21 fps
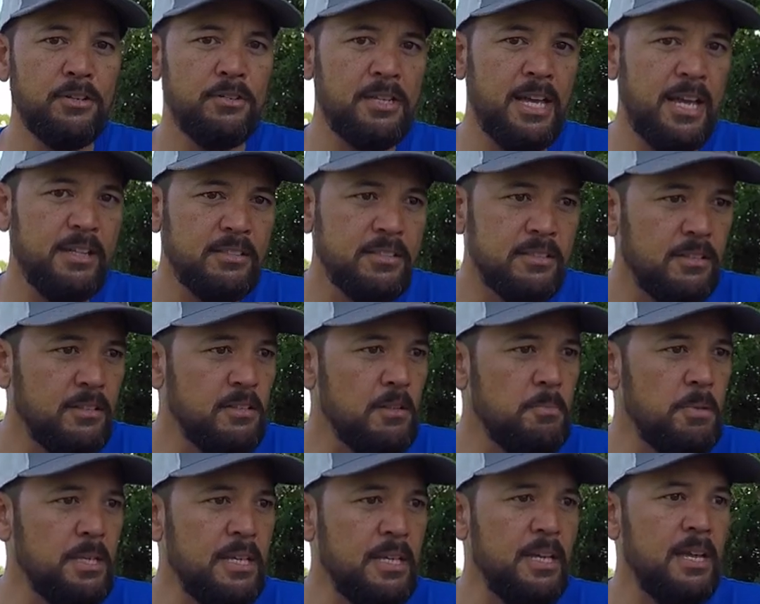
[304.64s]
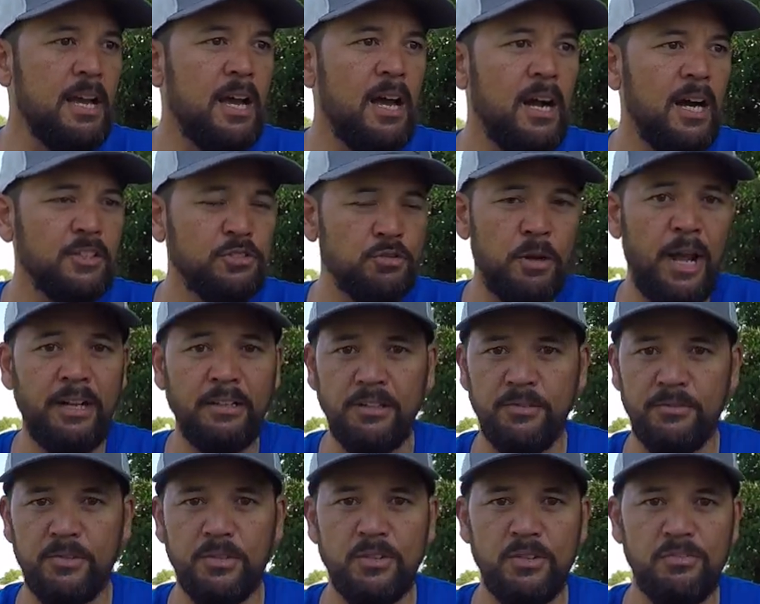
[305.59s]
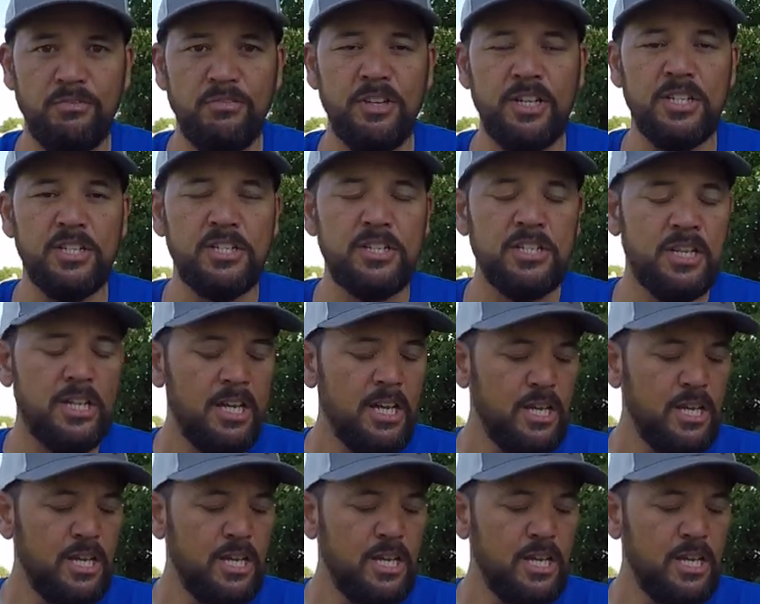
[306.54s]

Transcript: that's going to be attractive to the fish.